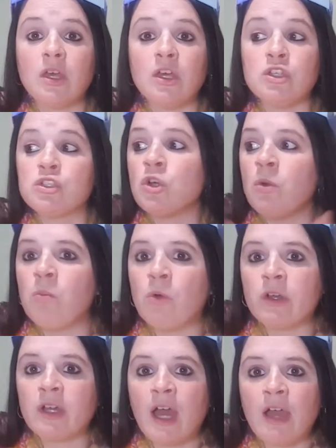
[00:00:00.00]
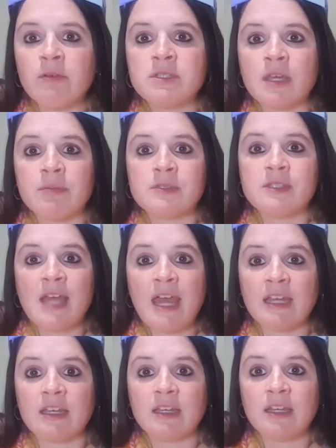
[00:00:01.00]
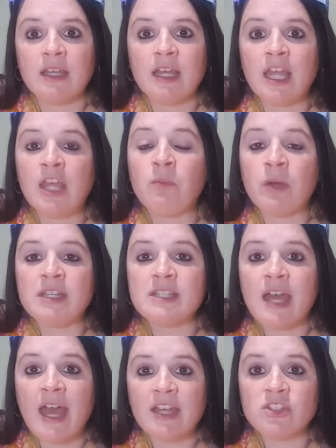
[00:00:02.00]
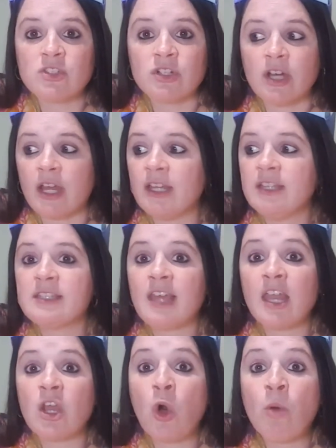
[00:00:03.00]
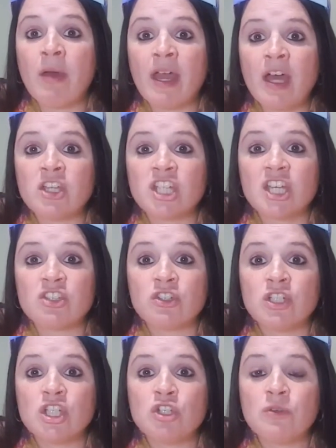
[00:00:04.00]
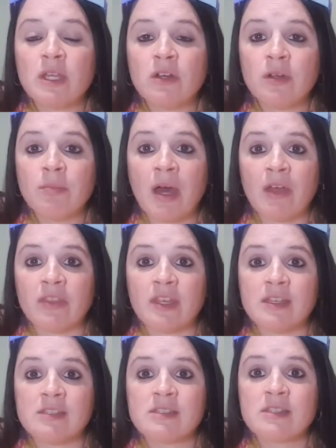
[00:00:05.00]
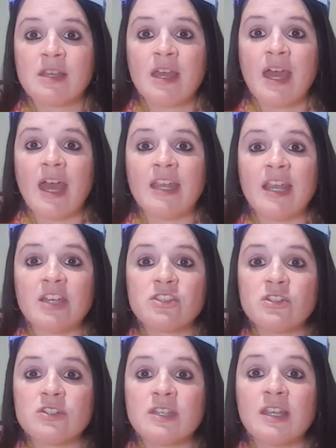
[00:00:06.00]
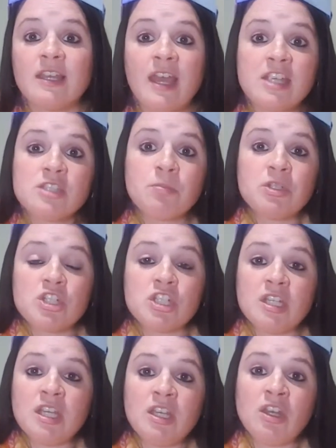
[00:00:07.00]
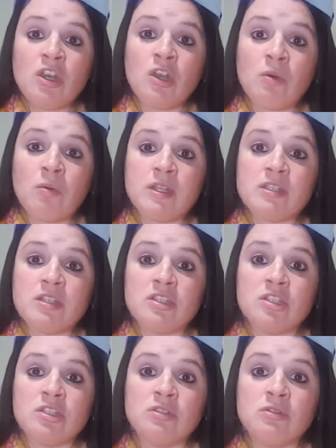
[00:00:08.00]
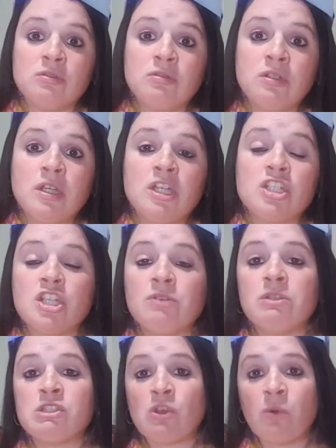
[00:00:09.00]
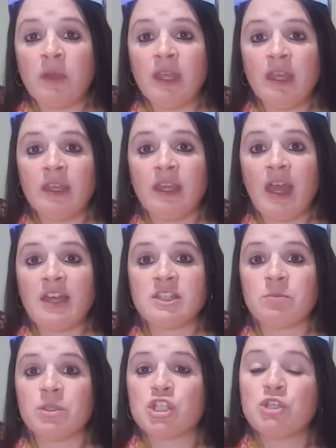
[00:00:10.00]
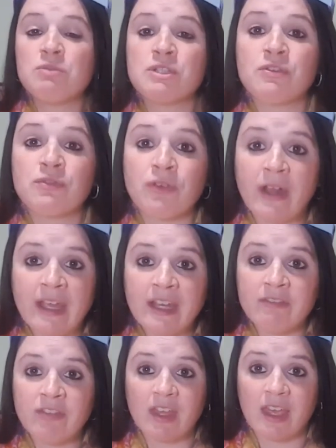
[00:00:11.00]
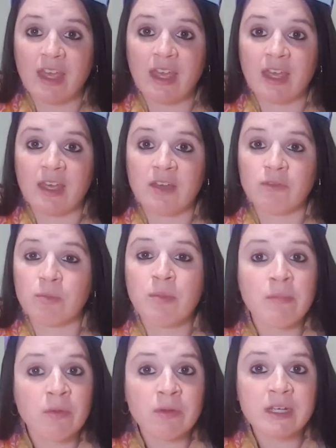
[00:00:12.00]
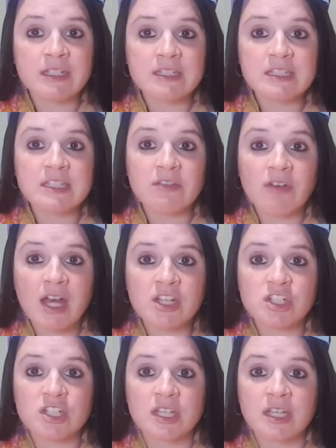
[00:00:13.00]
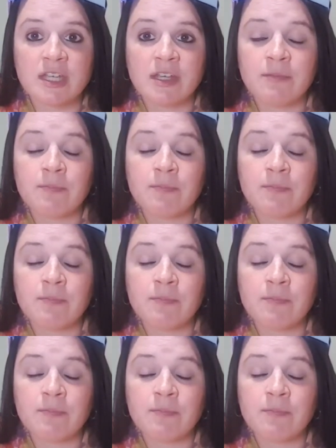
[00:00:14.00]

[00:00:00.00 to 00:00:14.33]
So Mordecai was upset. He went to Esther and he said, oh my gosh, Esther, did you hear about this? And Esther said yes, but she didn't know what to do. She was queen, yes, but she was afraid of the king. Remember what he did to Vashti?